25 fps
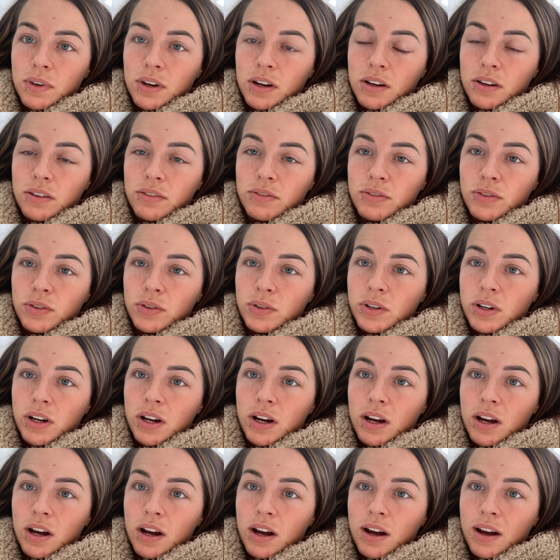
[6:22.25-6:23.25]
I feel
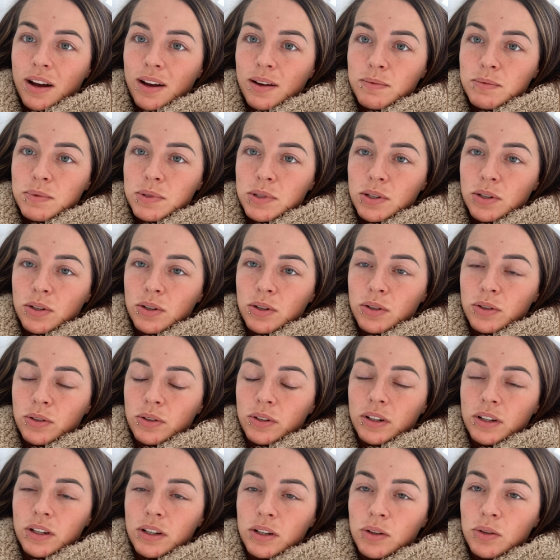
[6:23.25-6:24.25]

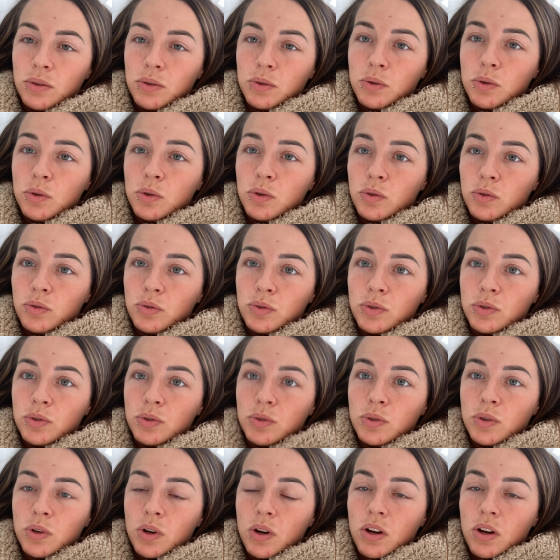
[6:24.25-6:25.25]
absolutely awful.